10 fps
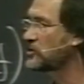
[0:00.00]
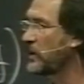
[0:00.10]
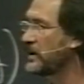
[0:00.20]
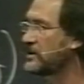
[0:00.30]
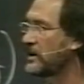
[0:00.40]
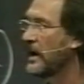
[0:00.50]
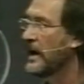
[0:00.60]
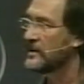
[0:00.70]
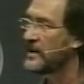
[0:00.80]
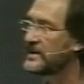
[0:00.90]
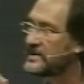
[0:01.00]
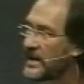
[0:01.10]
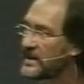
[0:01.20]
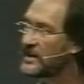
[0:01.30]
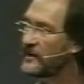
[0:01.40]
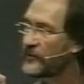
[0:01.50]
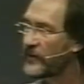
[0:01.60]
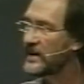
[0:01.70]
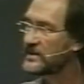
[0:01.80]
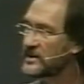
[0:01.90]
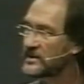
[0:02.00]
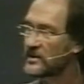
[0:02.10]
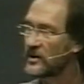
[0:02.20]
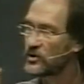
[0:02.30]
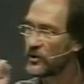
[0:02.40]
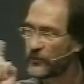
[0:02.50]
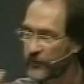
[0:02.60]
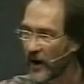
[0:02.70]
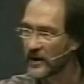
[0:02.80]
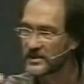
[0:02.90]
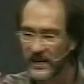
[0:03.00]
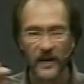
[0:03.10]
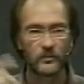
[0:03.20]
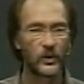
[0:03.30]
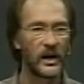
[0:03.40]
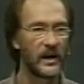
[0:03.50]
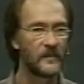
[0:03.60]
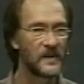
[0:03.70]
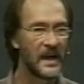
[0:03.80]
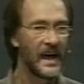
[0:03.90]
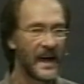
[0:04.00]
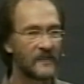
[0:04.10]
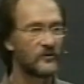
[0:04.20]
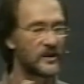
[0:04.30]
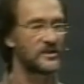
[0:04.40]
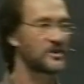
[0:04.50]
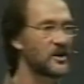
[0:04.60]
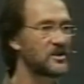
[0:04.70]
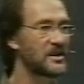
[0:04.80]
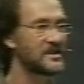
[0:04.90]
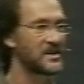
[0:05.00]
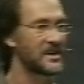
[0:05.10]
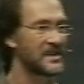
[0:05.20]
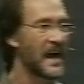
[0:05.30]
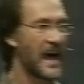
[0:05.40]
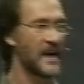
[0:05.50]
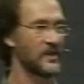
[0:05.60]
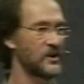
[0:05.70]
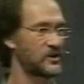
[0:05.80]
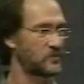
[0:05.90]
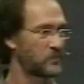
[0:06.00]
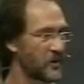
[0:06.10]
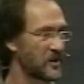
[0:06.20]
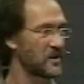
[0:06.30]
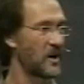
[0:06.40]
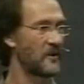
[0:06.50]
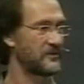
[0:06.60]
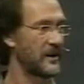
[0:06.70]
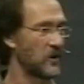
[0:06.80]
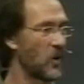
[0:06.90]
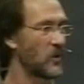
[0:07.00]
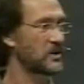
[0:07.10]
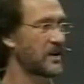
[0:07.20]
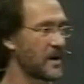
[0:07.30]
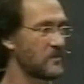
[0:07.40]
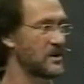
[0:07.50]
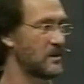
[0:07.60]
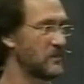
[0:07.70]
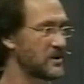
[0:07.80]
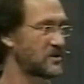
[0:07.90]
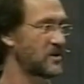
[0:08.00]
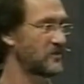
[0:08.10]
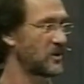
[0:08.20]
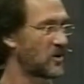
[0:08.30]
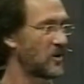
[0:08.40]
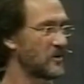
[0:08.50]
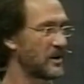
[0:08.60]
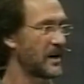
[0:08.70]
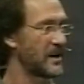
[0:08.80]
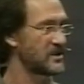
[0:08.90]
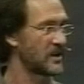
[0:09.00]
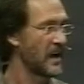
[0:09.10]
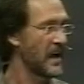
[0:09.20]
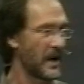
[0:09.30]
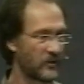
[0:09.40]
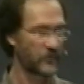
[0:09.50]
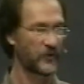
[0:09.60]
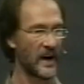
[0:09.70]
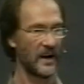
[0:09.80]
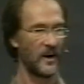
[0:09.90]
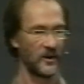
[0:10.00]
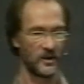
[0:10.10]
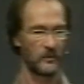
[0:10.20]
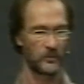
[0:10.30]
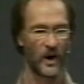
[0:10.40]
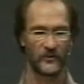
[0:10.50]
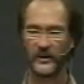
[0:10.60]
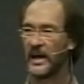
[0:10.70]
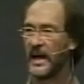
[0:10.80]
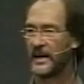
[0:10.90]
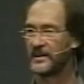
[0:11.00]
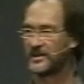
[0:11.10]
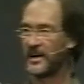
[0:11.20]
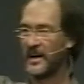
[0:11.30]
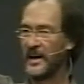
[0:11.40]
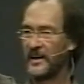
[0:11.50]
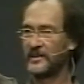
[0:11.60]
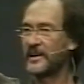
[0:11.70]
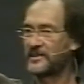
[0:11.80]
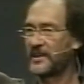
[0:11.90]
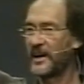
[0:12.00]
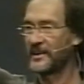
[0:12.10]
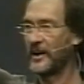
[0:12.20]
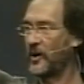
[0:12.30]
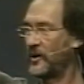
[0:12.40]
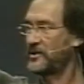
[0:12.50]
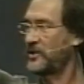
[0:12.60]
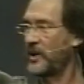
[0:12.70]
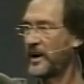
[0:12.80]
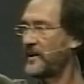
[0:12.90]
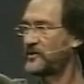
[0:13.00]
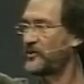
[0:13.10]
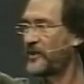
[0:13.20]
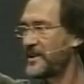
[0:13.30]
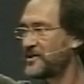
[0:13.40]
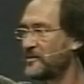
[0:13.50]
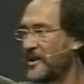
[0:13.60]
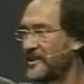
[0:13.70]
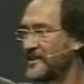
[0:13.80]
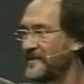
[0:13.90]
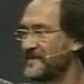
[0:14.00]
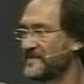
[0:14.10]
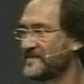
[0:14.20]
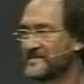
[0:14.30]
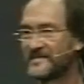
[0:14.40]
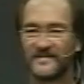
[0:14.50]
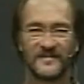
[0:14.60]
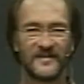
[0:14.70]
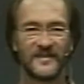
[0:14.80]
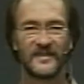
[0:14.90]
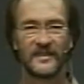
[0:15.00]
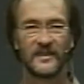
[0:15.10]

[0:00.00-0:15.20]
20, they set their faces to fast and pray. And verse 13 says, and the Spirit of the Lord came in the midst of the congregation and fell on the prophet. And he said, thus saith the Lord, you don't have to fight tomorrow. Yeah, amen.